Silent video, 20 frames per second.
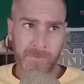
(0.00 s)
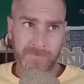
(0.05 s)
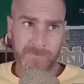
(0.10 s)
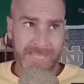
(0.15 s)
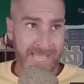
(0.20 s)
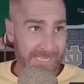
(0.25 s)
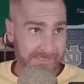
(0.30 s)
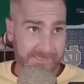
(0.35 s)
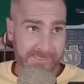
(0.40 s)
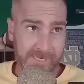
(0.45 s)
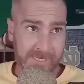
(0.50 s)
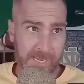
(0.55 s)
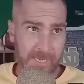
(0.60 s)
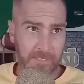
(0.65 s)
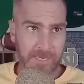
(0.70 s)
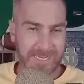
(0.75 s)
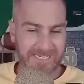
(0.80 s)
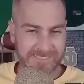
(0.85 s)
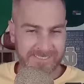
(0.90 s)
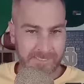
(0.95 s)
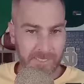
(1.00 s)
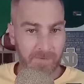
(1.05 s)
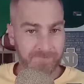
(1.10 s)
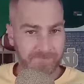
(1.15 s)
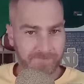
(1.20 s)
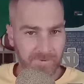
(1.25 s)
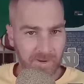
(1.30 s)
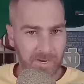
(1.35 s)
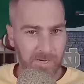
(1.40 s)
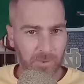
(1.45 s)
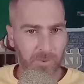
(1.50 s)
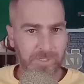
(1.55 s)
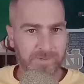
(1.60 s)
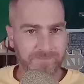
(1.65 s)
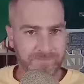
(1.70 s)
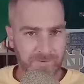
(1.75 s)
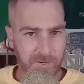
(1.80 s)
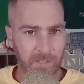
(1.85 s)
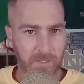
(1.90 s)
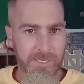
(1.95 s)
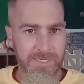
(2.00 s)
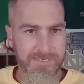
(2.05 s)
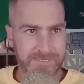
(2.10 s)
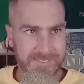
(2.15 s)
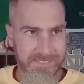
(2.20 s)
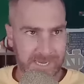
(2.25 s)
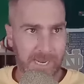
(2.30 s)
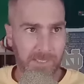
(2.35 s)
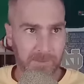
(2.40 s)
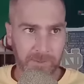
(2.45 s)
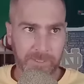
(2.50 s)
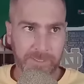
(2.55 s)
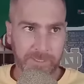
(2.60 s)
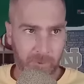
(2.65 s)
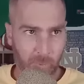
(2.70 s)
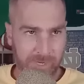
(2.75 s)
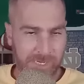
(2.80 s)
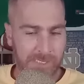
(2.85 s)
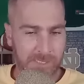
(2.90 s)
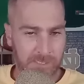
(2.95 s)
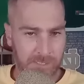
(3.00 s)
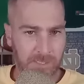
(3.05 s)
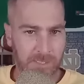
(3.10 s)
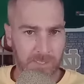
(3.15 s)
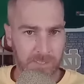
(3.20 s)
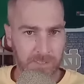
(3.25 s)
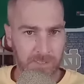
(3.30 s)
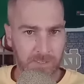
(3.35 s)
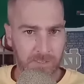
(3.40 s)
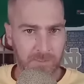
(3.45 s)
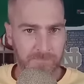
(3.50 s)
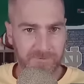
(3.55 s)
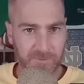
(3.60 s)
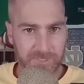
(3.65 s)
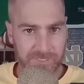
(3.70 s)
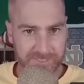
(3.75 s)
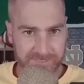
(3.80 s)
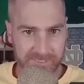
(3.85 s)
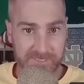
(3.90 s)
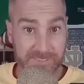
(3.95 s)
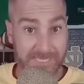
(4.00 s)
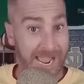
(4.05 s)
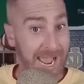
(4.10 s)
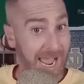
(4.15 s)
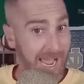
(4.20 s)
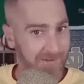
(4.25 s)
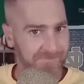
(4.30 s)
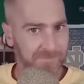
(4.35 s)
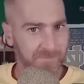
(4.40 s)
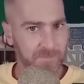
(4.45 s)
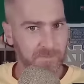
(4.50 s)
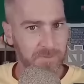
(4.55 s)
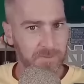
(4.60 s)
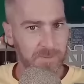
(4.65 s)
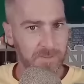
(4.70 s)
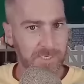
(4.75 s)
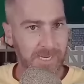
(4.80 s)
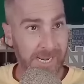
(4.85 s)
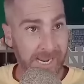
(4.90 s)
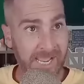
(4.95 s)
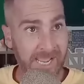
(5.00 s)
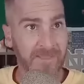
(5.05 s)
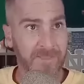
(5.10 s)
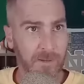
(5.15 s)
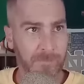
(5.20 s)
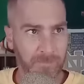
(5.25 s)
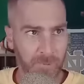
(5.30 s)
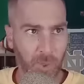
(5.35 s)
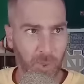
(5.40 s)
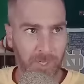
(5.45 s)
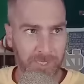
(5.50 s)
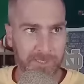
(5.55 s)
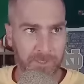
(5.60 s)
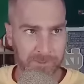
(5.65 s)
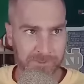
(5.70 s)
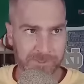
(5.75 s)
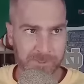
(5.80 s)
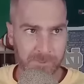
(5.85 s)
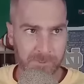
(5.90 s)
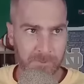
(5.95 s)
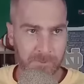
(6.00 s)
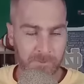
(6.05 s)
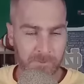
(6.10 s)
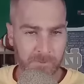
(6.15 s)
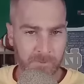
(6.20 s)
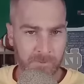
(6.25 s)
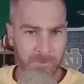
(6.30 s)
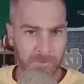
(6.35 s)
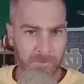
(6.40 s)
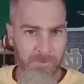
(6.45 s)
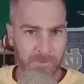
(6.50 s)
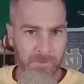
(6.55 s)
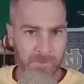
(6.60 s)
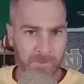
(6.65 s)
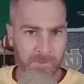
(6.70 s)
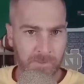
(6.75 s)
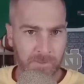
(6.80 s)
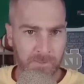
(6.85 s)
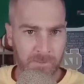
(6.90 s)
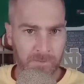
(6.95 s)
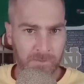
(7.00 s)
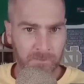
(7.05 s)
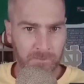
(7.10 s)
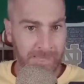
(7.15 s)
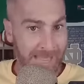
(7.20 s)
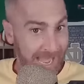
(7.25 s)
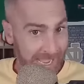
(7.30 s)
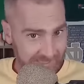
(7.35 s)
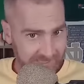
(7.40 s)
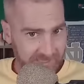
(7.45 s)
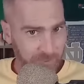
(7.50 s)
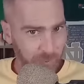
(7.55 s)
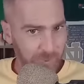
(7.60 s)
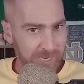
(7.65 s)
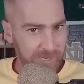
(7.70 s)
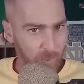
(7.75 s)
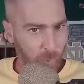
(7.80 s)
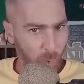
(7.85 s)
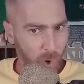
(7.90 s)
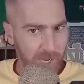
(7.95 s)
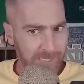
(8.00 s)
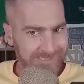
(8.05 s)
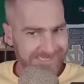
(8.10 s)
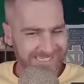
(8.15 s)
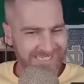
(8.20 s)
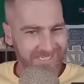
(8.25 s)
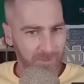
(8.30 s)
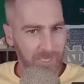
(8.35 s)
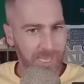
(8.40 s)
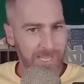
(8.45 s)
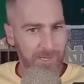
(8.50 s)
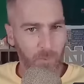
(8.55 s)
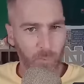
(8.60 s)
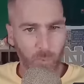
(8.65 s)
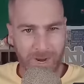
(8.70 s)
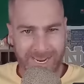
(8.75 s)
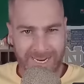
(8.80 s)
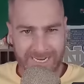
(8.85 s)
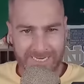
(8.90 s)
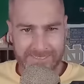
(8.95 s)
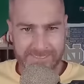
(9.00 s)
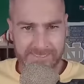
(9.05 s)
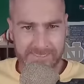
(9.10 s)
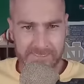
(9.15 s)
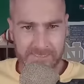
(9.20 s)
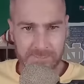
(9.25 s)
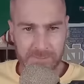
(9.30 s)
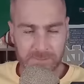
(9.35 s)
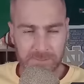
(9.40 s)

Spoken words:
That's it. It's a very, very telling week for the staff and the players. Last week was in a lot of ways,